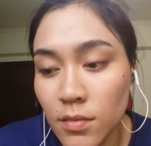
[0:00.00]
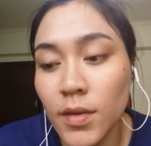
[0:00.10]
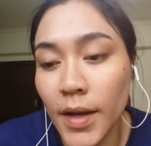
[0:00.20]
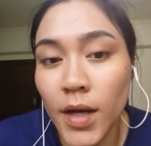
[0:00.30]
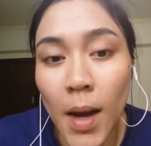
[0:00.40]

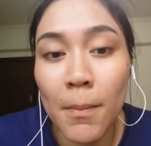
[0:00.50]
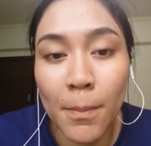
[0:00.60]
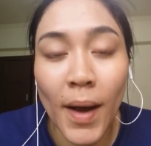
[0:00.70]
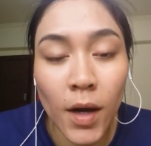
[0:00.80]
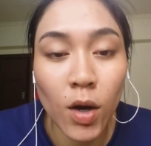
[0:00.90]
like
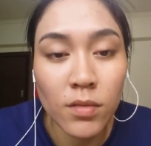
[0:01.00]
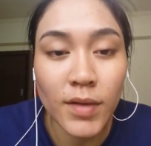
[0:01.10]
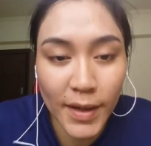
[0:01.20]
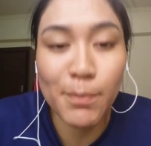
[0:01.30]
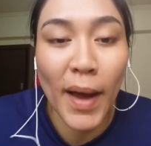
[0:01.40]

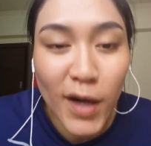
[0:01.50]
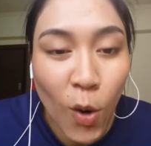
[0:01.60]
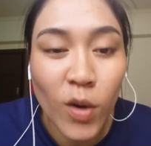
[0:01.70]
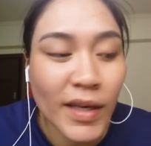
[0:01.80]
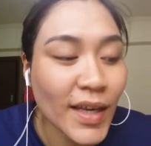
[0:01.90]

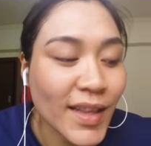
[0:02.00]
Bangkokian,